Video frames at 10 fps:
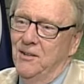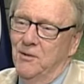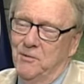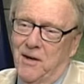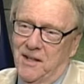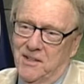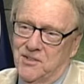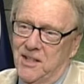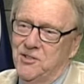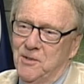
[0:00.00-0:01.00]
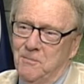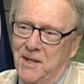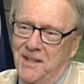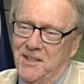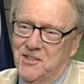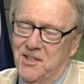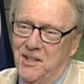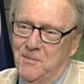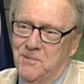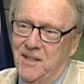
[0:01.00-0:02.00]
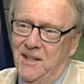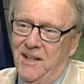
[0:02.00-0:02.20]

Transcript: revitalization sure. money that's helped.